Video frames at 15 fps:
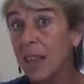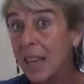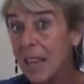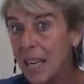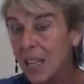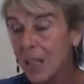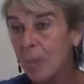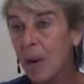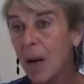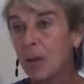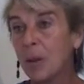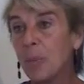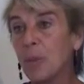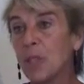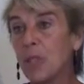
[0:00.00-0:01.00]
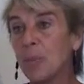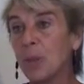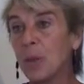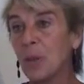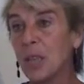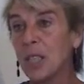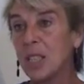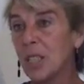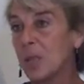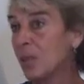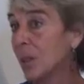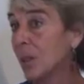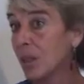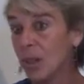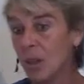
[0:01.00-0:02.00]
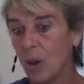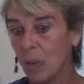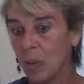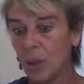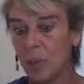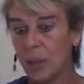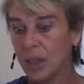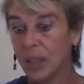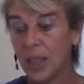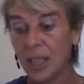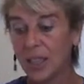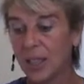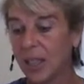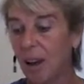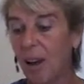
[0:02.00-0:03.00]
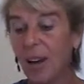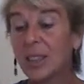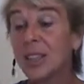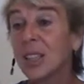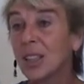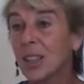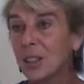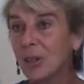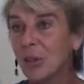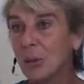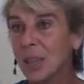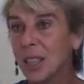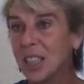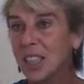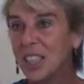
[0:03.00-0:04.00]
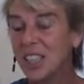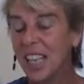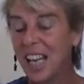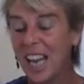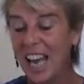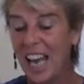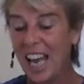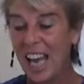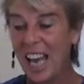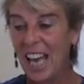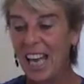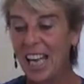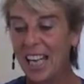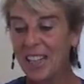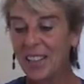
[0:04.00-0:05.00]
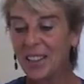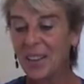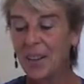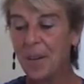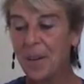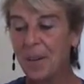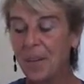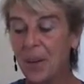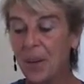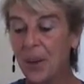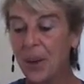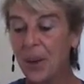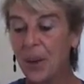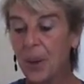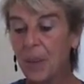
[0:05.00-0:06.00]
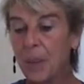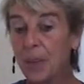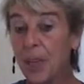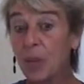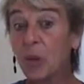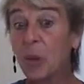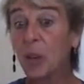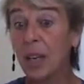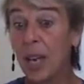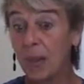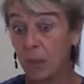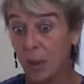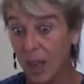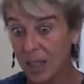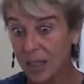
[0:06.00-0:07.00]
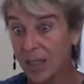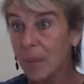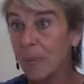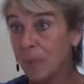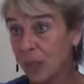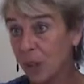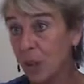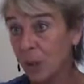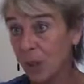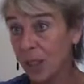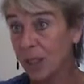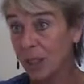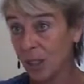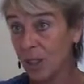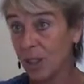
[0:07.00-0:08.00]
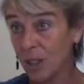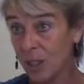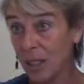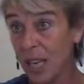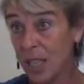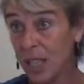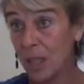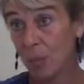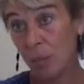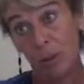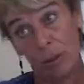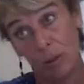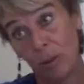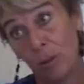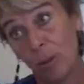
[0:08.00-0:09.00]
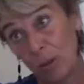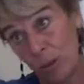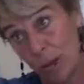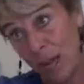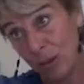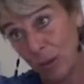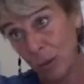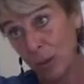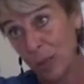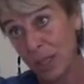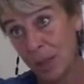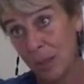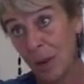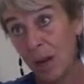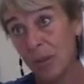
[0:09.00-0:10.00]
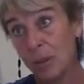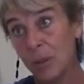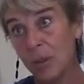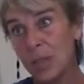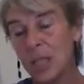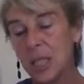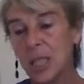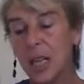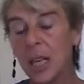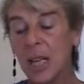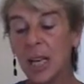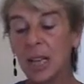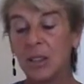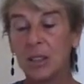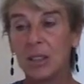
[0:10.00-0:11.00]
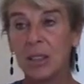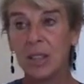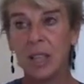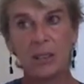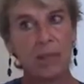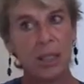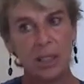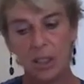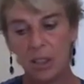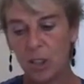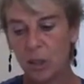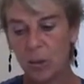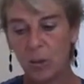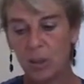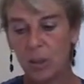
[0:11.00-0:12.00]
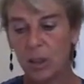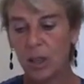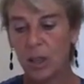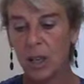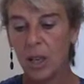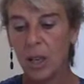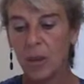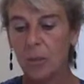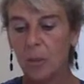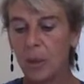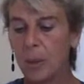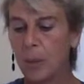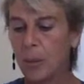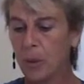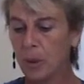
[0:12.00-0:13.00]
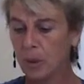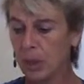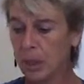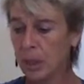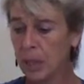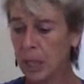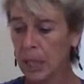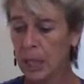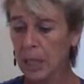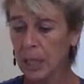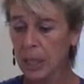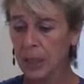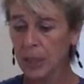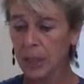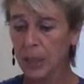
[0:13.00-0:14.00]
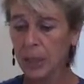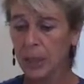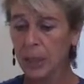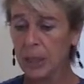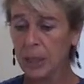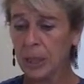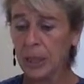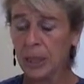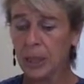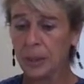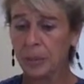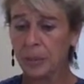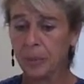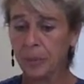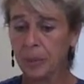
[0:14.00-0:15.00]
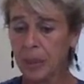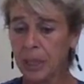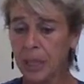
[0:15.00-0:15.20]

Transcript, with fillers: think about the possible questions because a homeopath can ask a lot of questions and um, that you don't have to ask them during consultation, but of course you have to read them afterwards. The disadvantages were more important. The um,